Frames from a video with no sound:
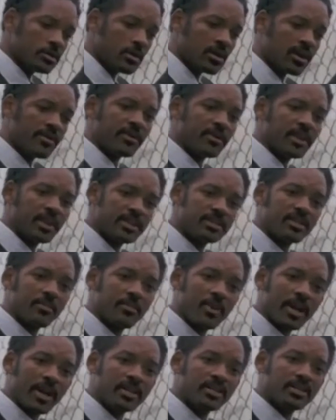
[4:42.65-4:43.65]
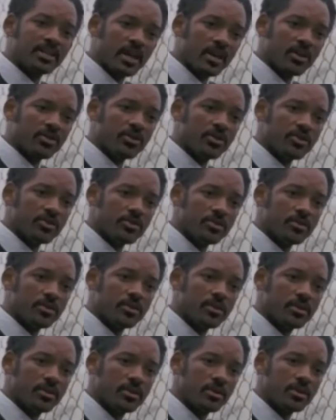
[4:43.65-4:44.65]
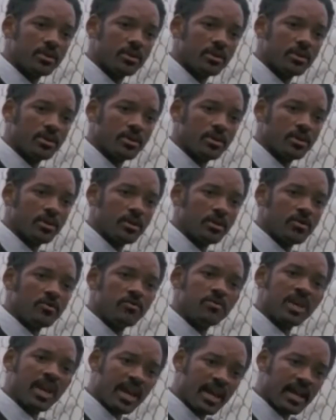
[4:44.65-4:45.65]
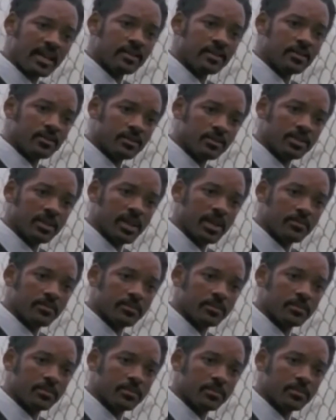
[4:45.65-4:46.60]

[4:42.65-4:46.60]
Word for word: Don't ever let somebody tell you you can't do something.